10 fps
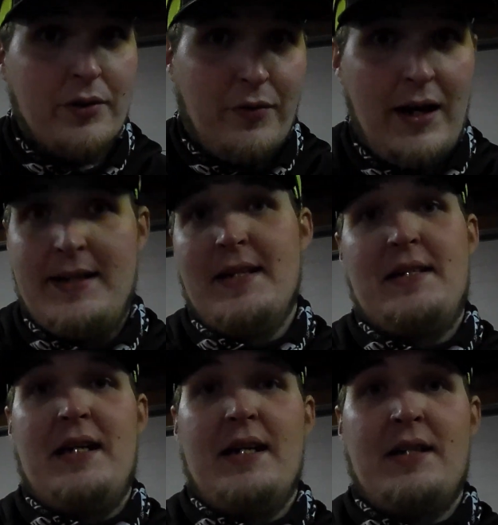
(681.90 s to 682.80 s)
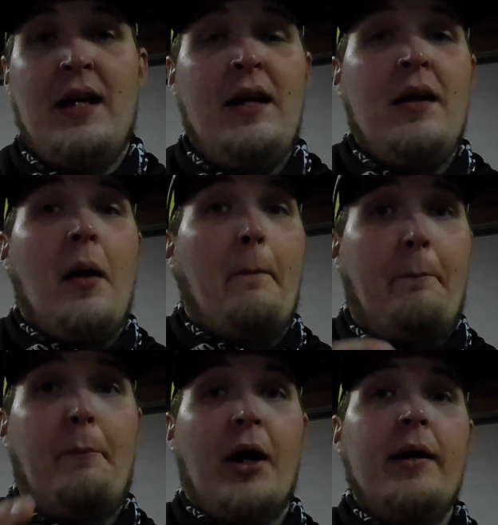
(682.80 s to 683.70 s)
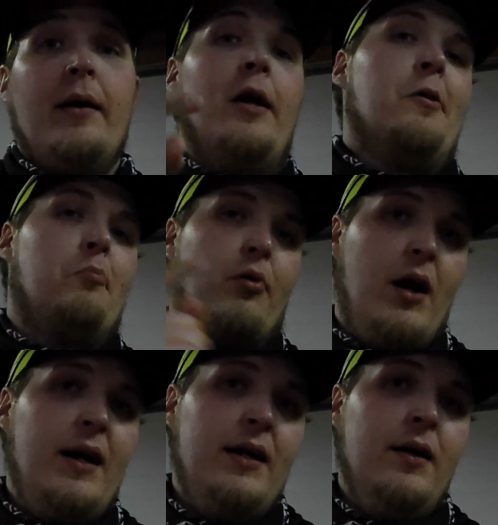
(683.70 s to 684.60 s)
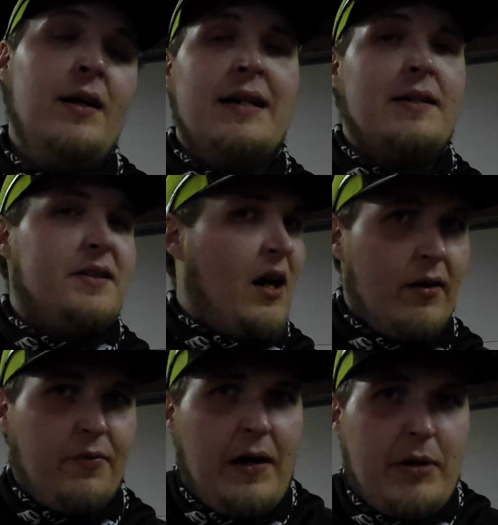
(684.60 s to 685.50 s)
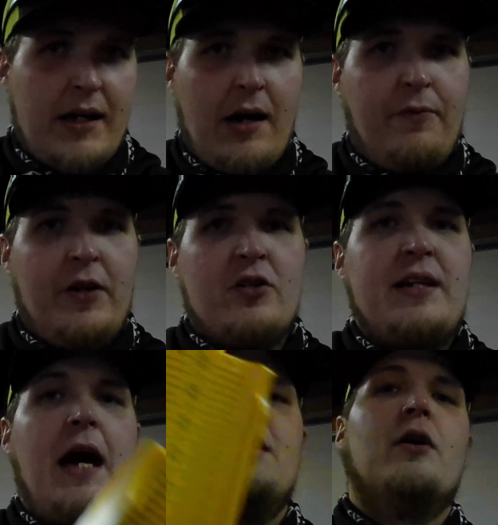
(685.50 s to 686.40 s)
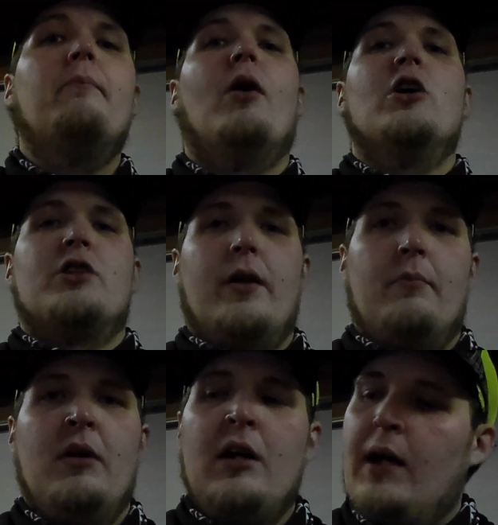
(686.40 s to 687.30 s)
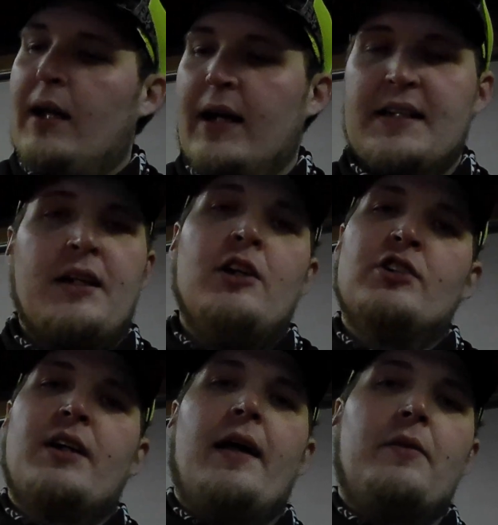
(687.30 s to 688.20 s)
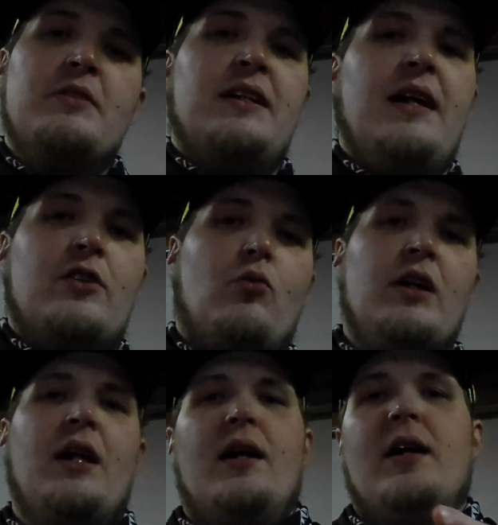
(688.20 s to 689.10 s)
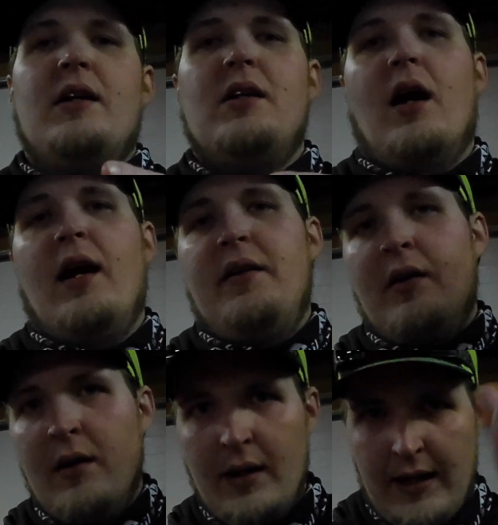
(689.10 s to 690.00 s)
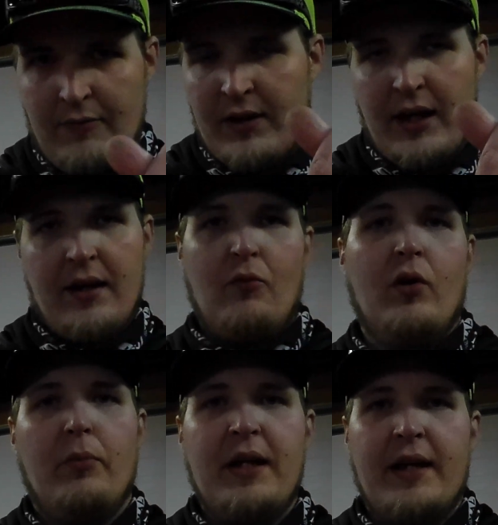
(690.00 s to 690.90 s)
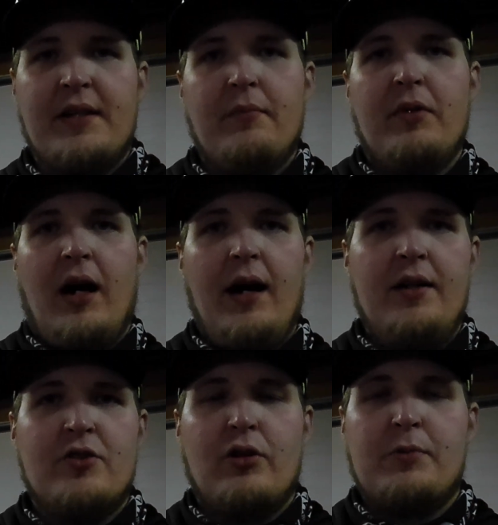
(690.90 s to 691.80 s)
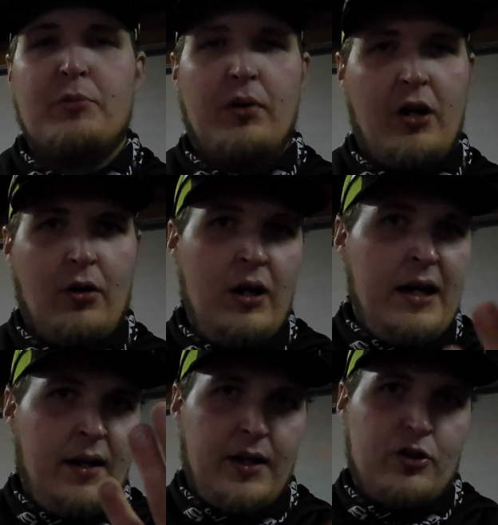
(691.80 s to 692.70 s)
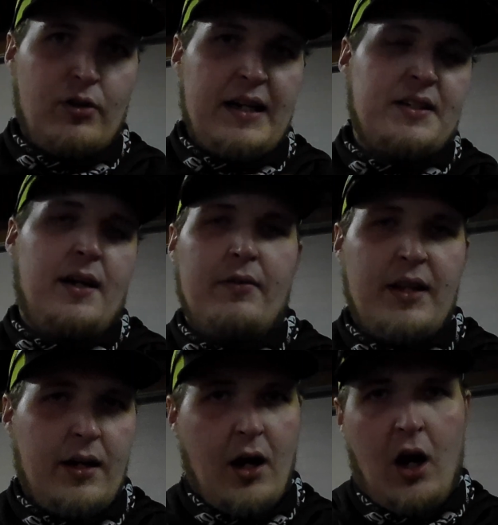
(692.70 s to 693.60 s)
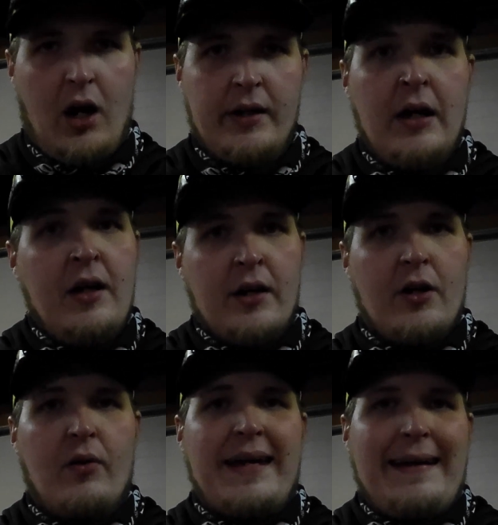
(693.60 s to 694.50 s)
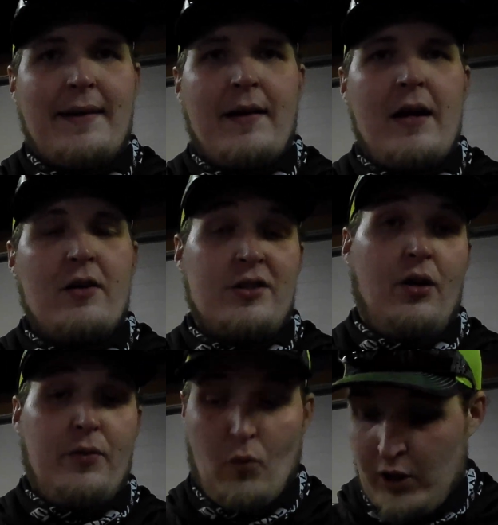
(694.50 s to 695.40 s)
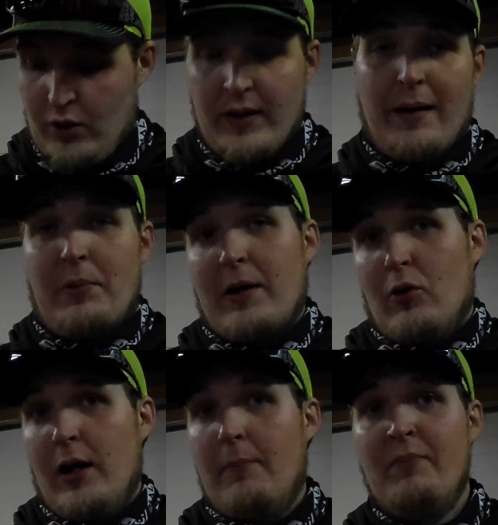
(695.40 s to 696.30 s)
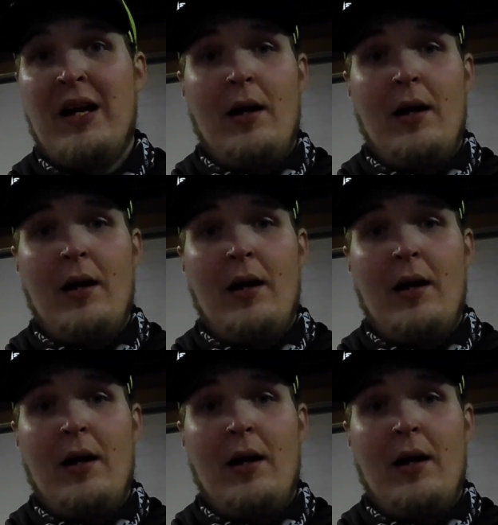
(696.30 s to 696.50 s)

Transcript: to find these days. But Brian down at 5 Mountain Outfitters has a bunch of them, and like I said, I just got them today, $29.99. Everything will be linked in the description below, the address and everything on, you know, getting there. So if you want to go down and pick one up,